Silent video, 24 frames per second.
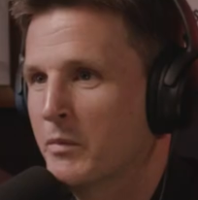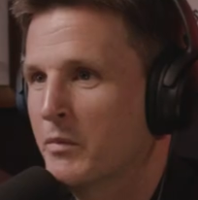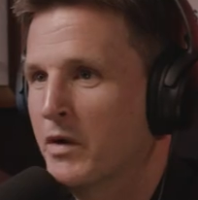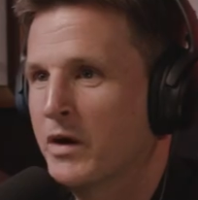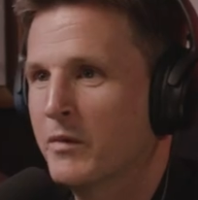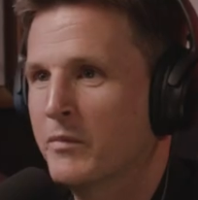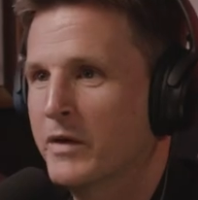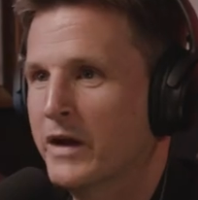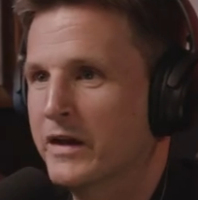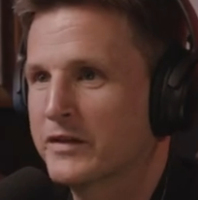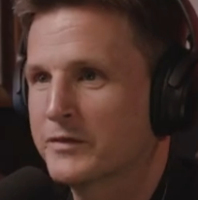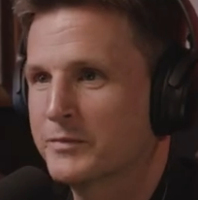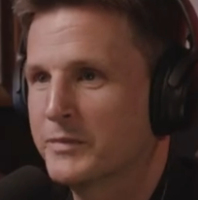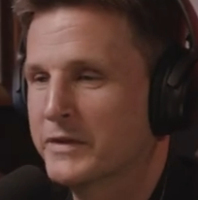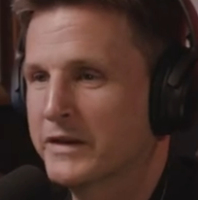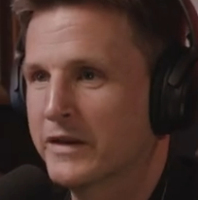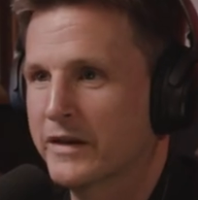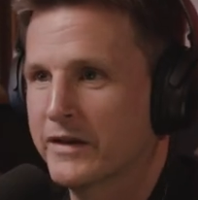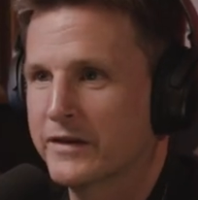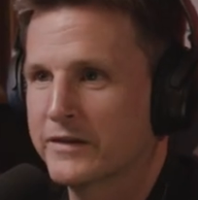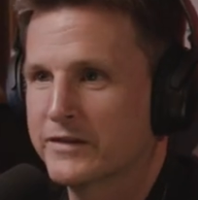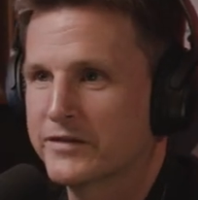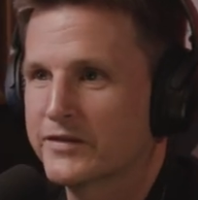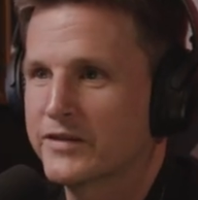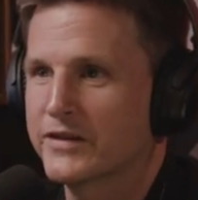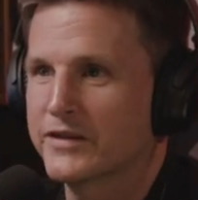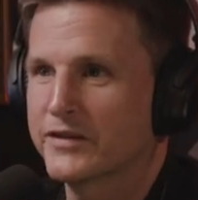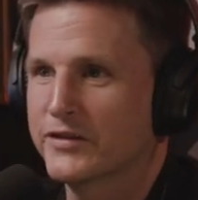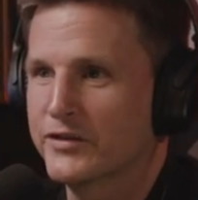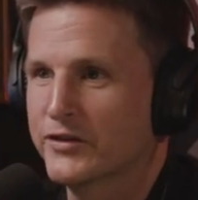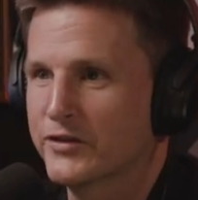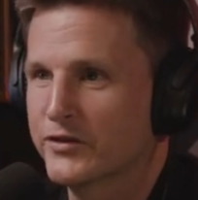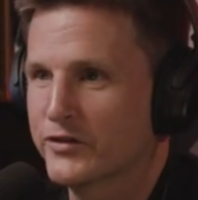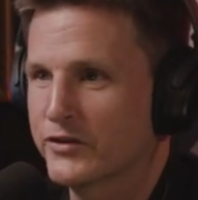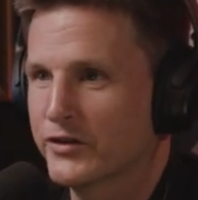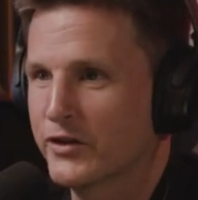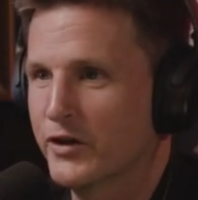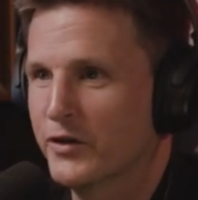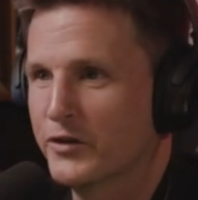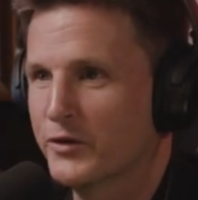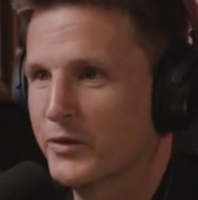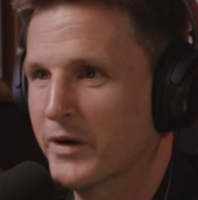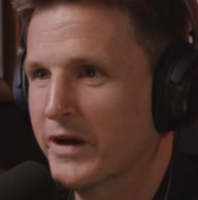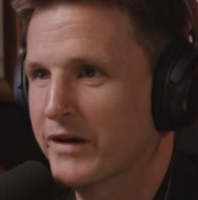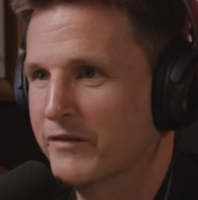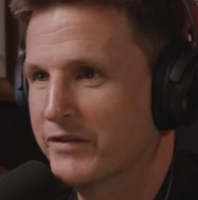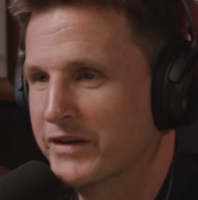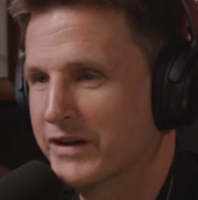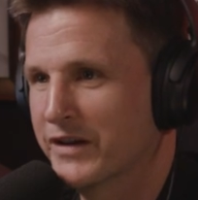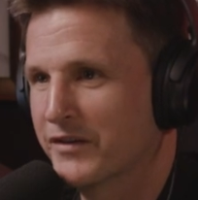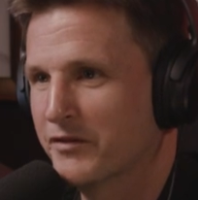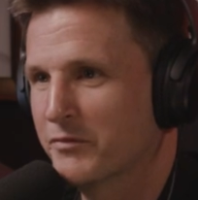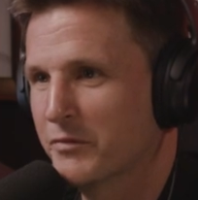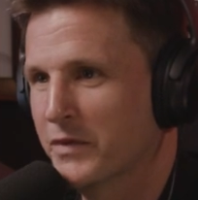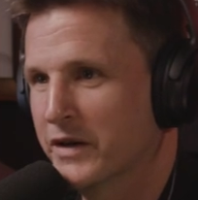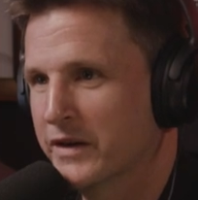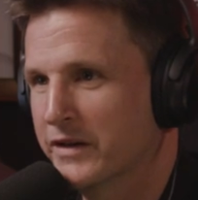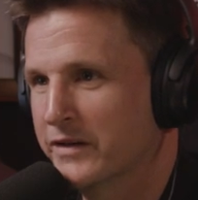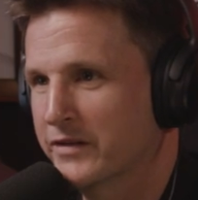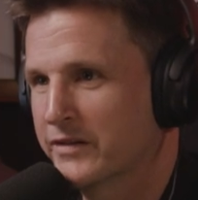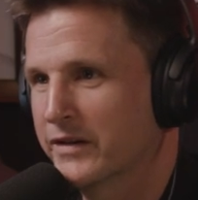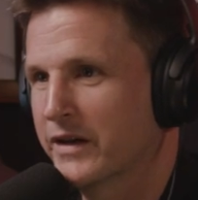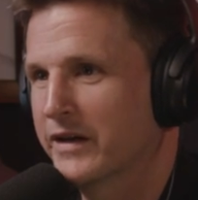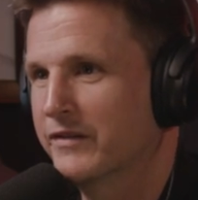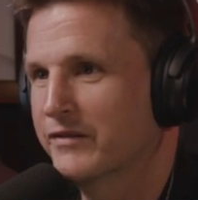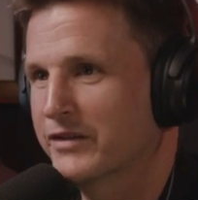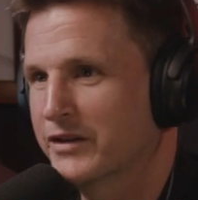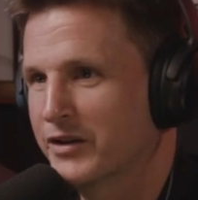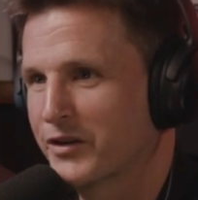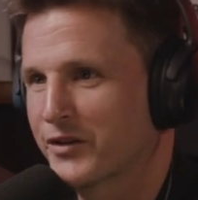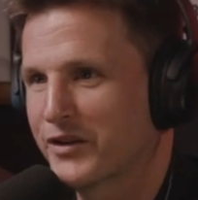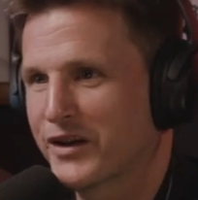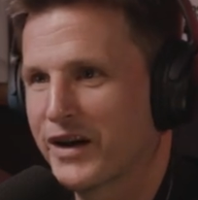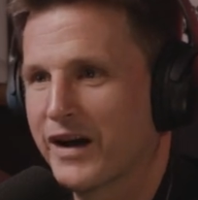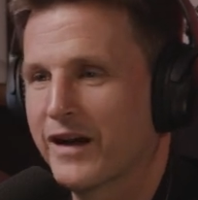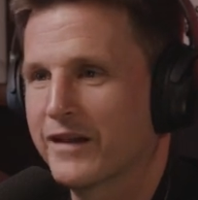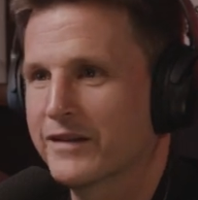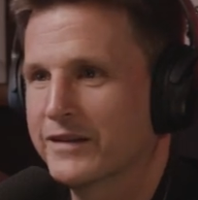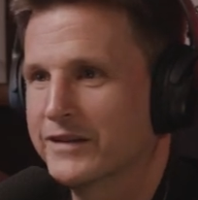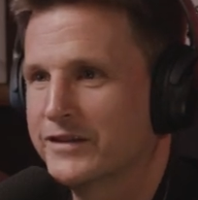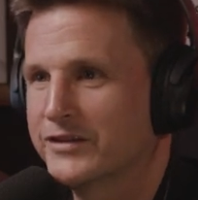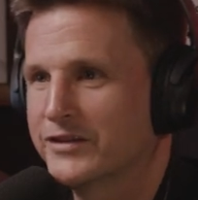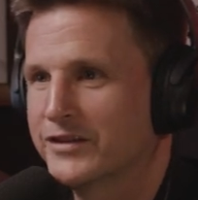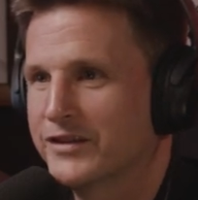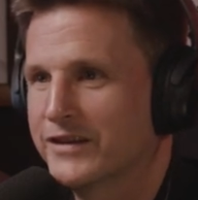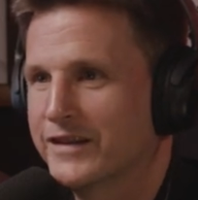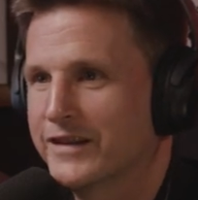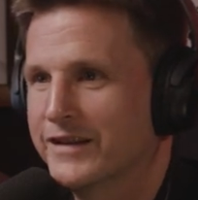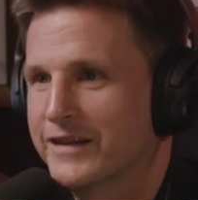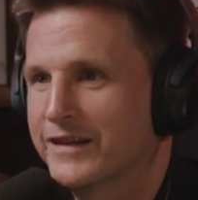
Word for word: My mom asked me like 6 years ago, do I have enough money saved to go to college?